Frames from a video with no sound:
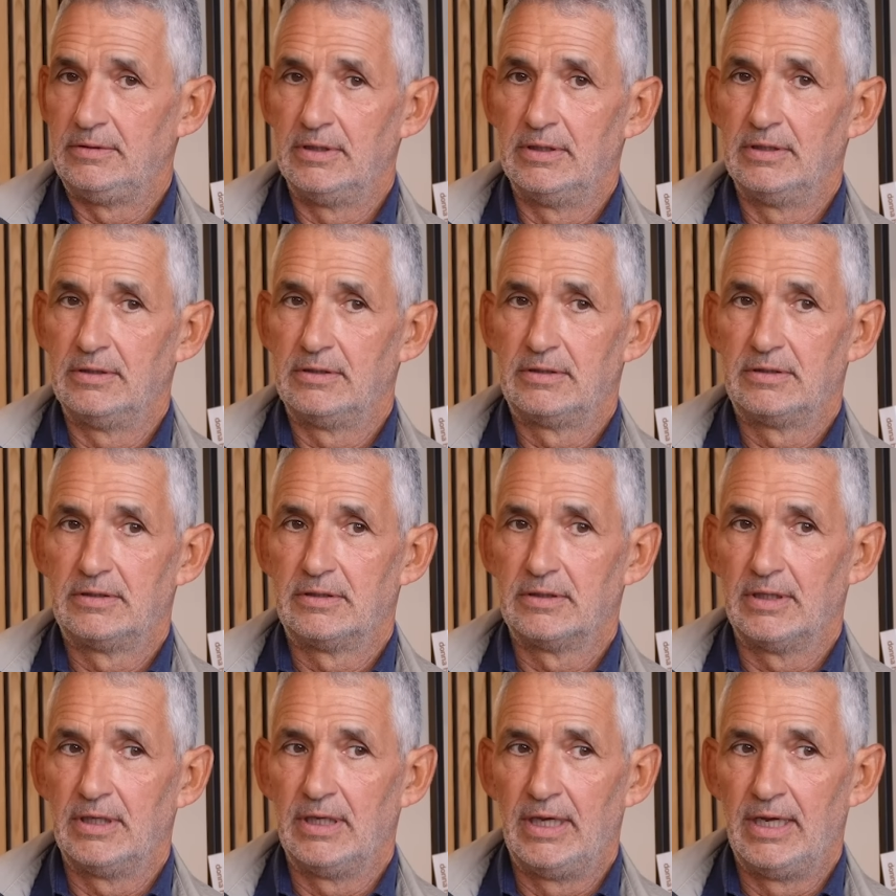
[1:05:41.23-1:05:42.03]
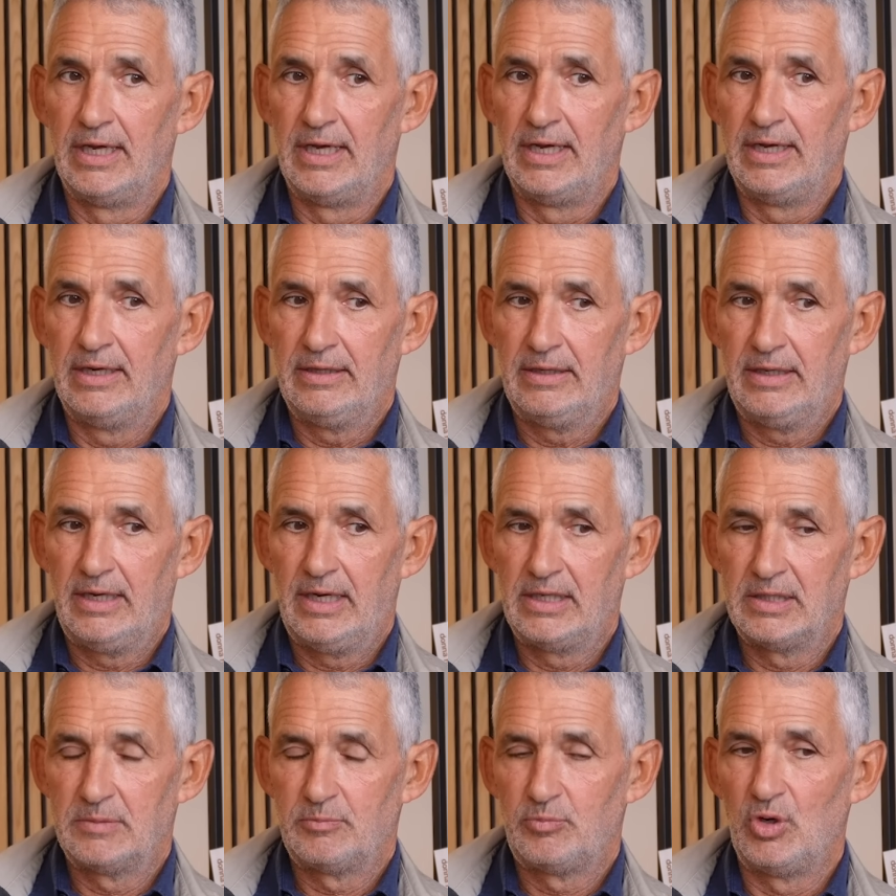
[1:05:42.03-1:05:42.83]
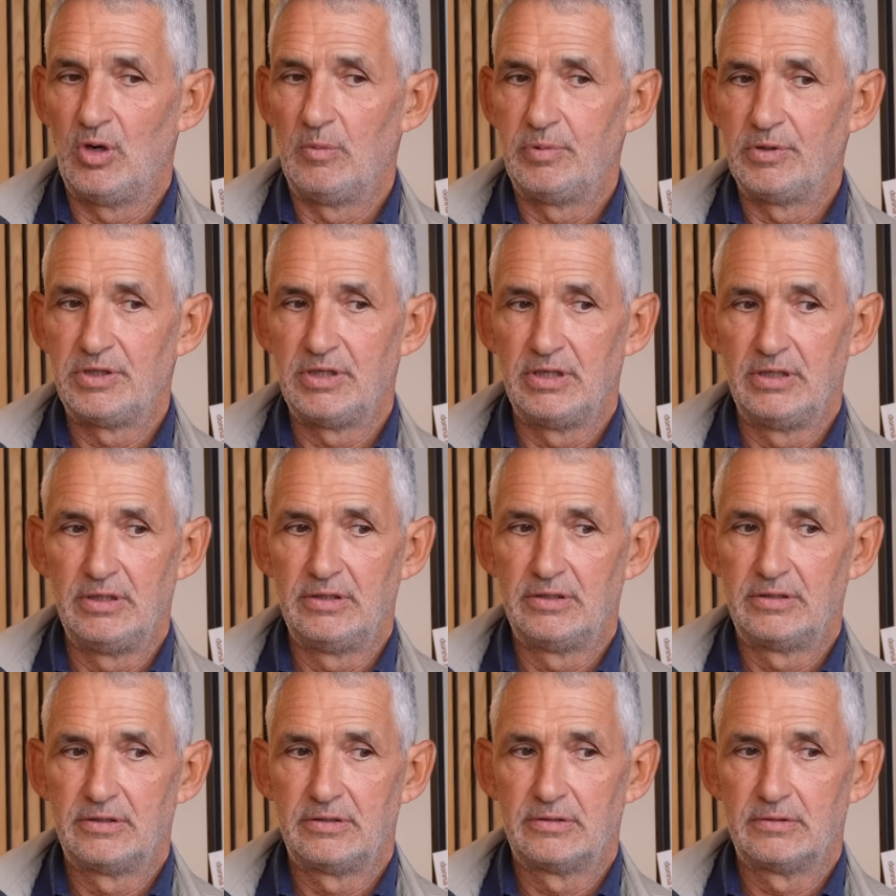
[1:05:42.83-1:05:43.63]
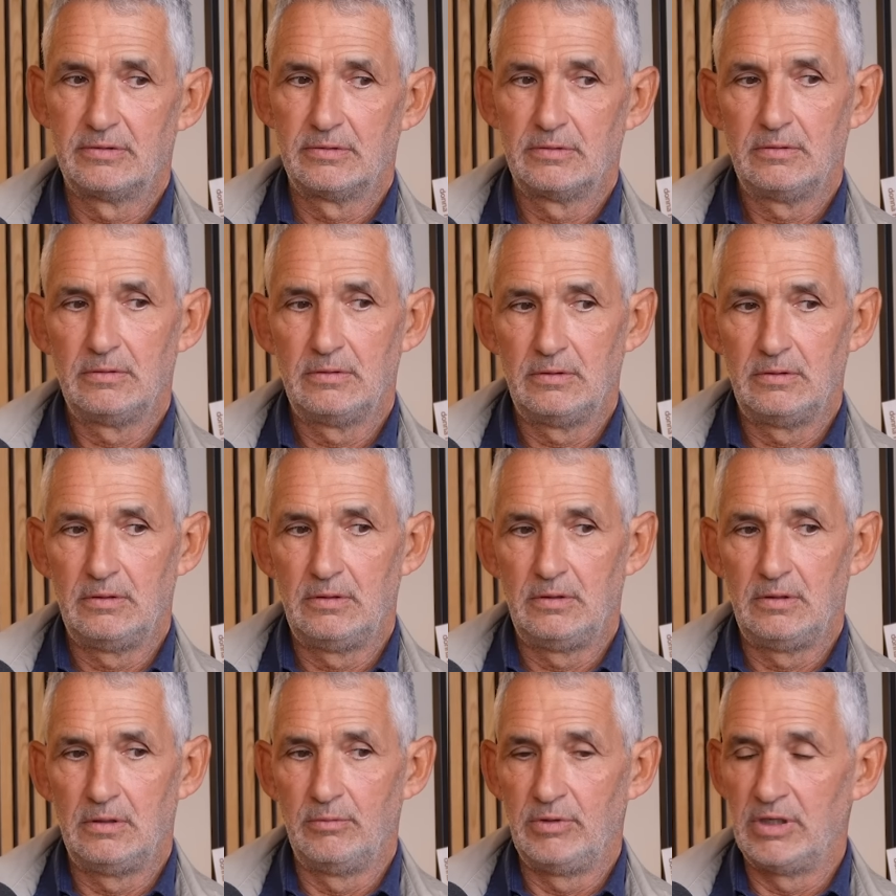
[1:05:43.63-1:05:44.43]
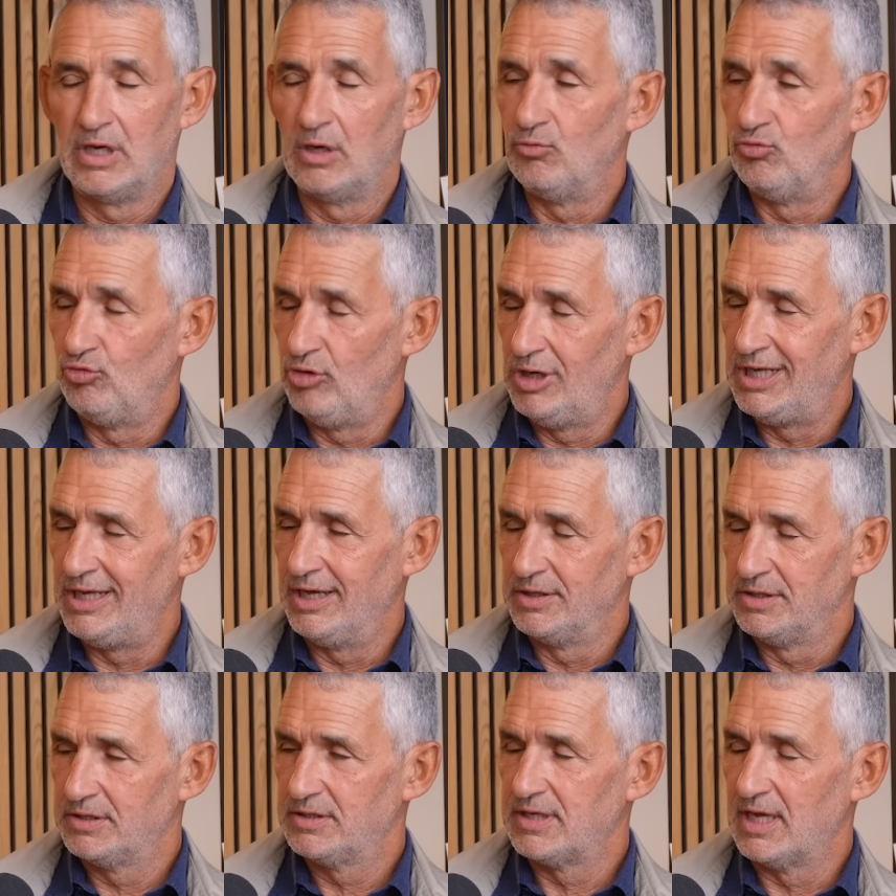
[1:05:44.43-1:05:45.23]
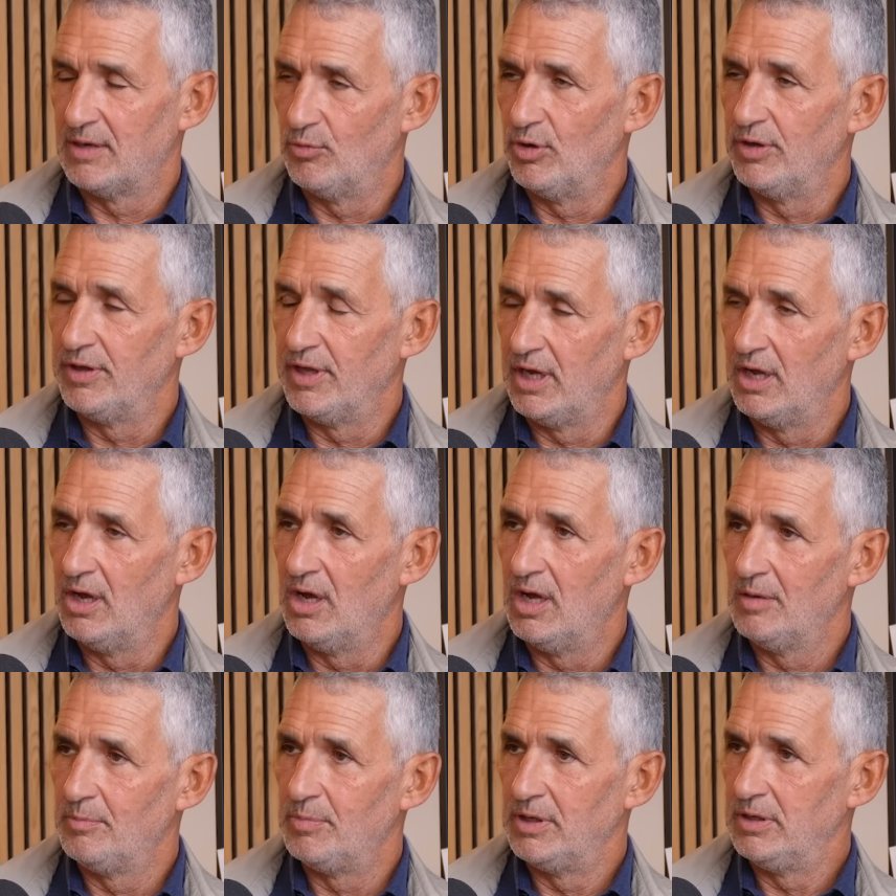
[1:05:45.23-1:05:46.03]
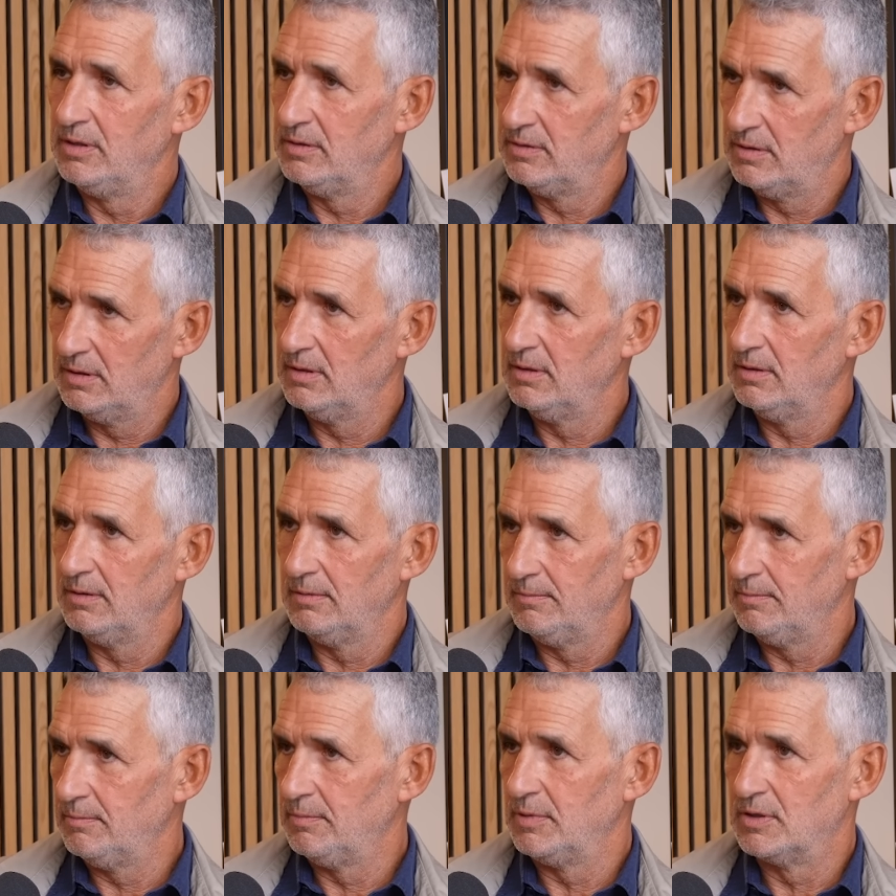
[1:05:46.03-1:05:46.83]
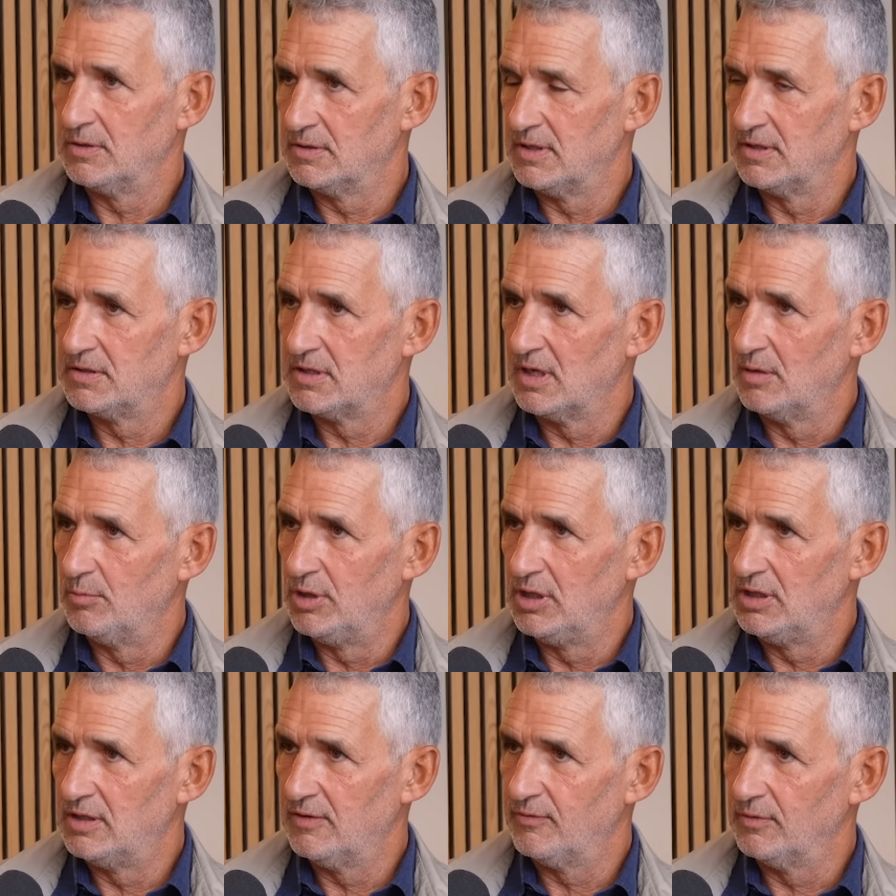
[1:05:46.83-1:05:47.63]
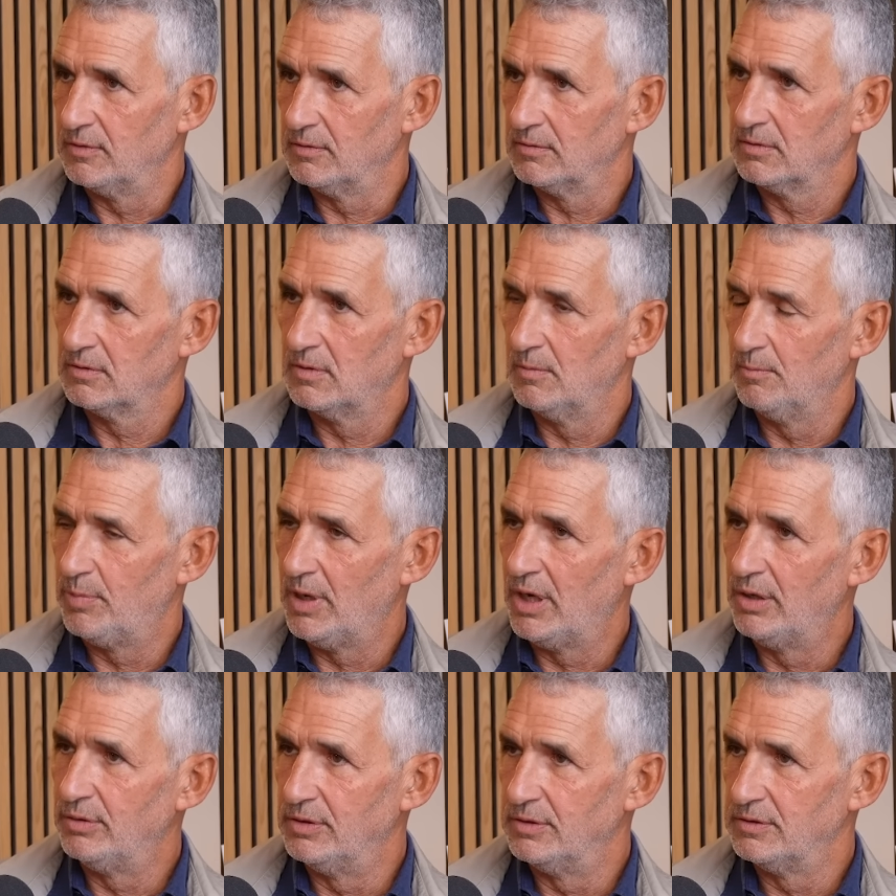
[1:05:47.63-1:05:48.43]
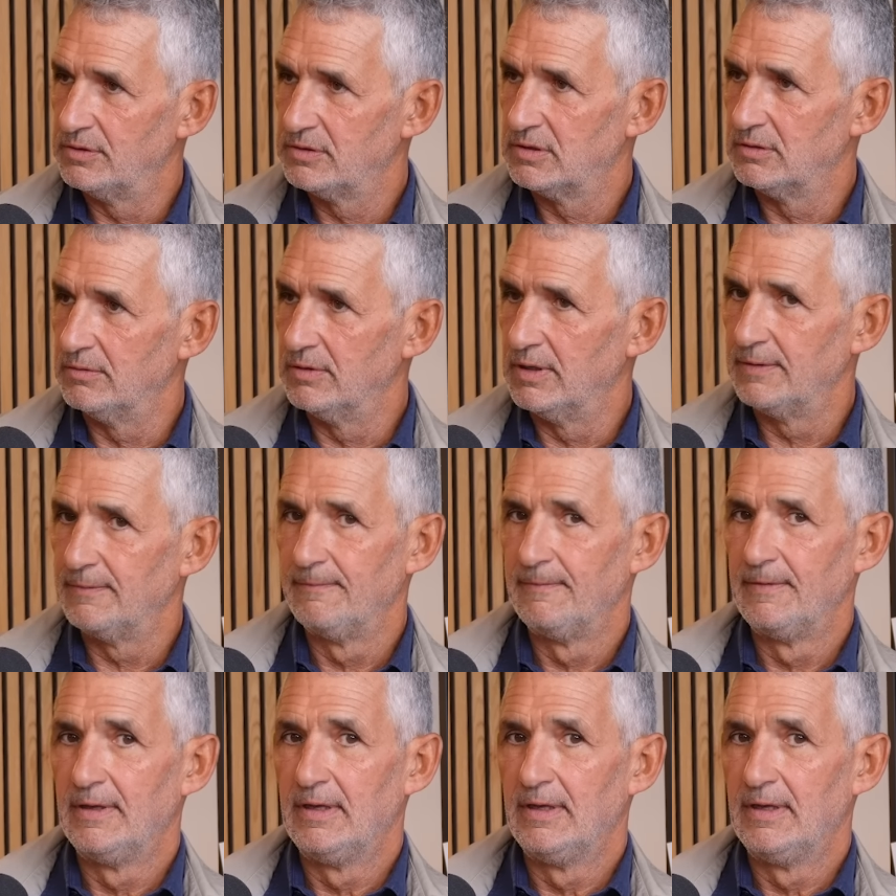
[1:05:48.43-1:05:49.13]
that uh, has properties that we don't really understand what they are, but it because there's so many different components to it